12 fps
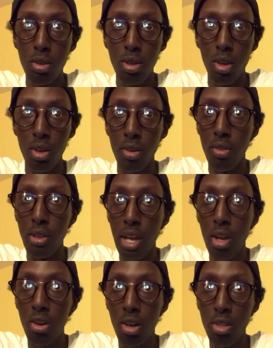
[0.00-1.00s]
All right,
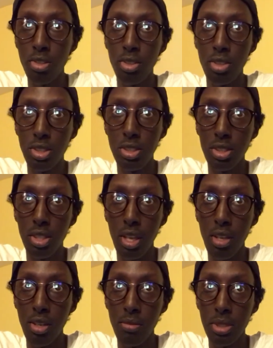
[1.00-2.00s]
now onto the
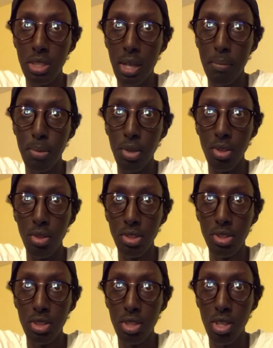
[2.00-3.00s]
Stadium Stampede.
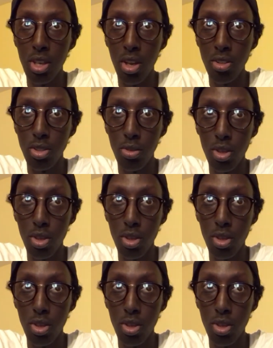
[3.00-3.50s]
Let's get onto it.